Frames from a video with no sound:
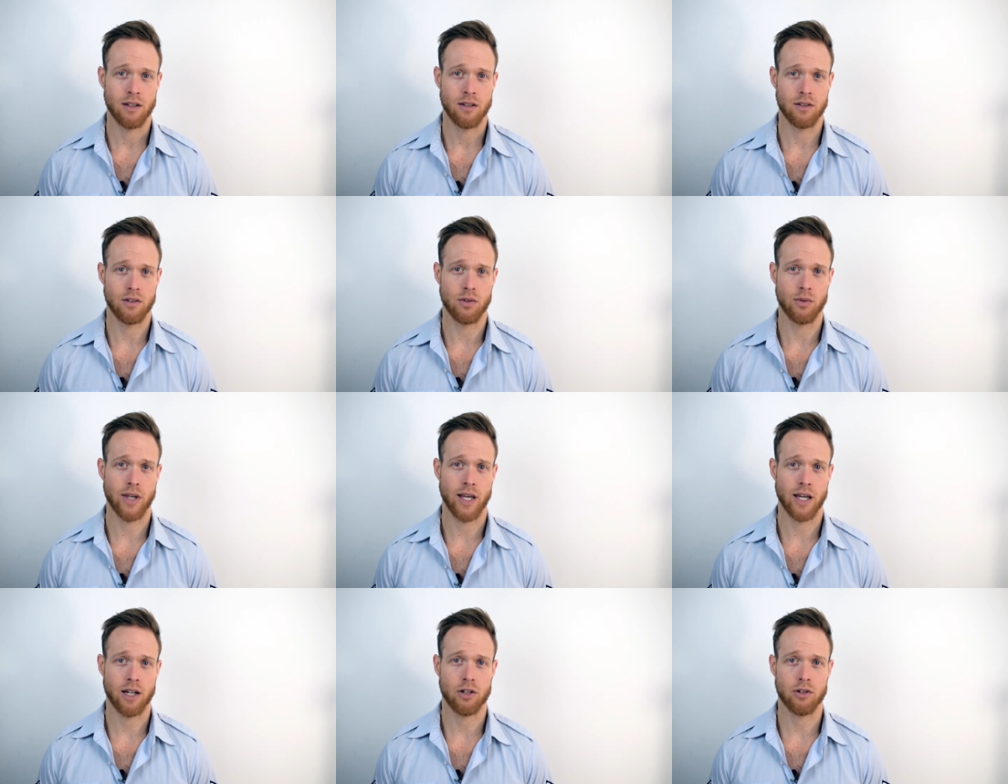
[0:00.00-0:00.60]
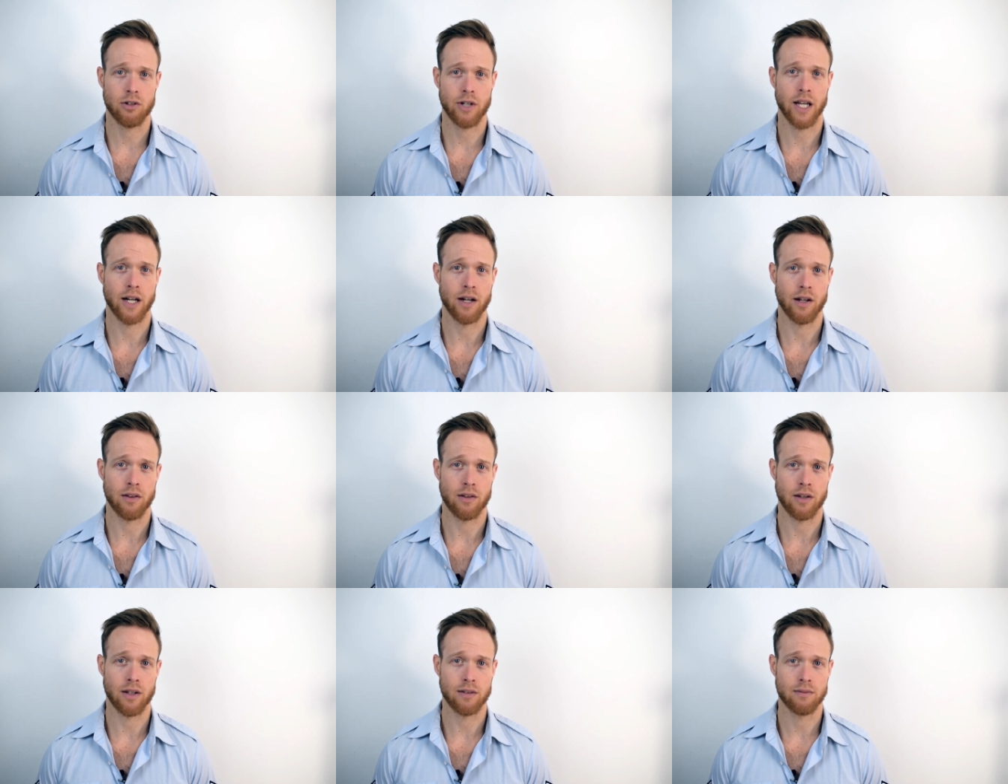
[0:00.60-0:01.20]
you can't create
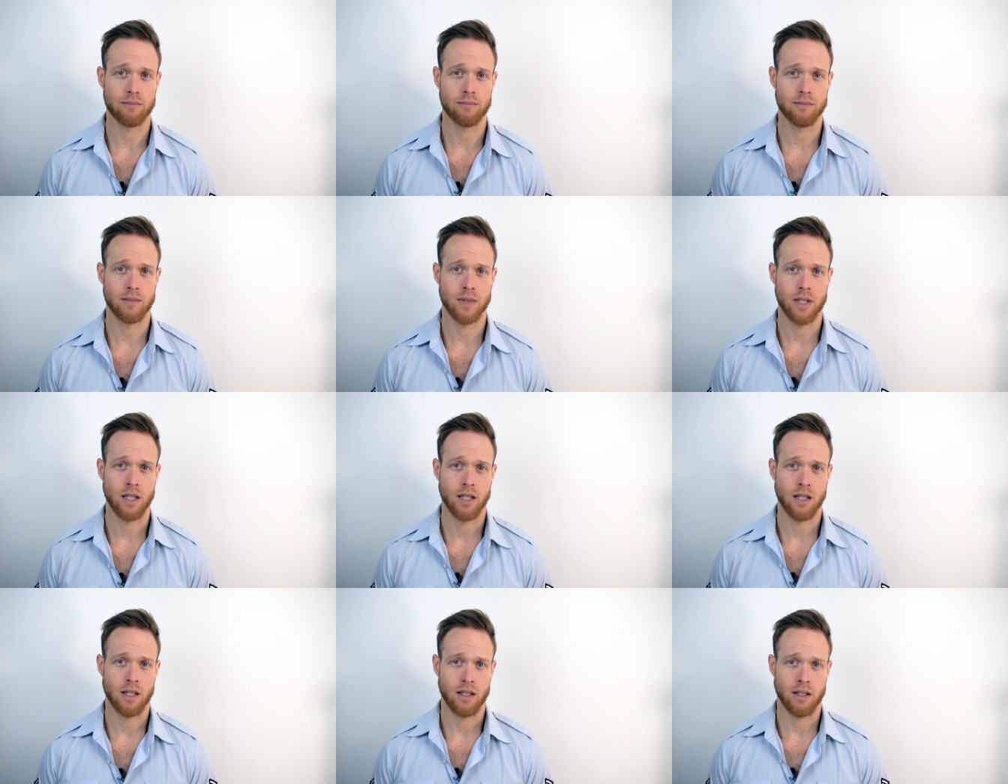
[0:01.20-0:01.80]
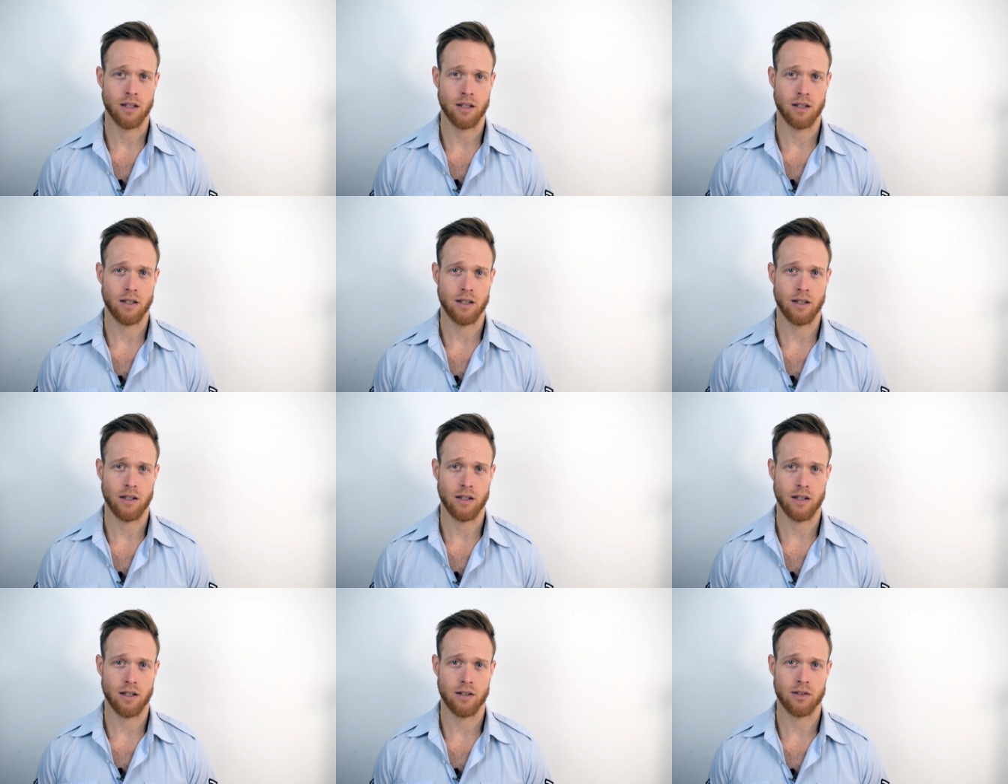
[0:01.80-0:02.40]
anything.
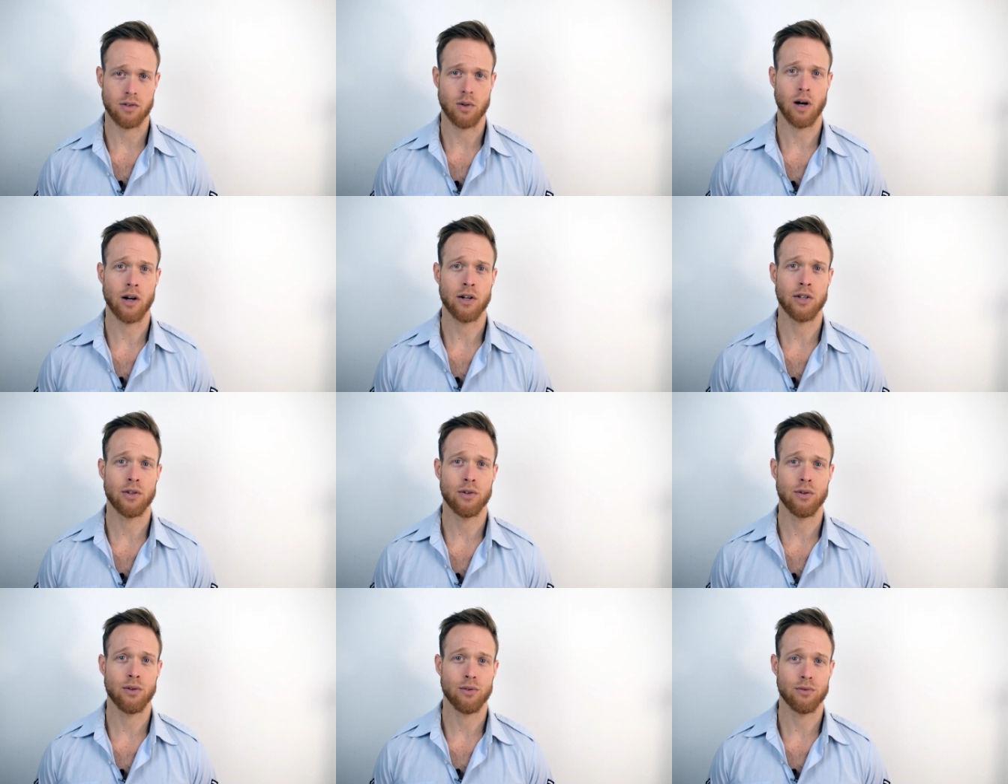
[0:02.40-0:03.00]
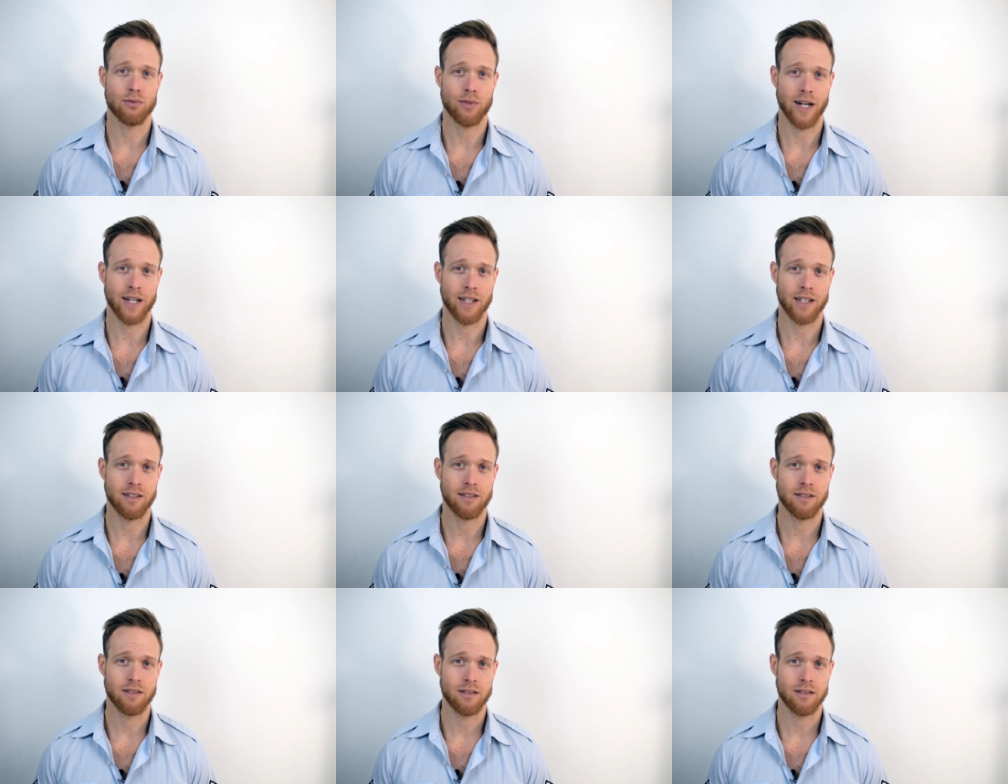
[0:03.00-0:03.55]
And so are you ready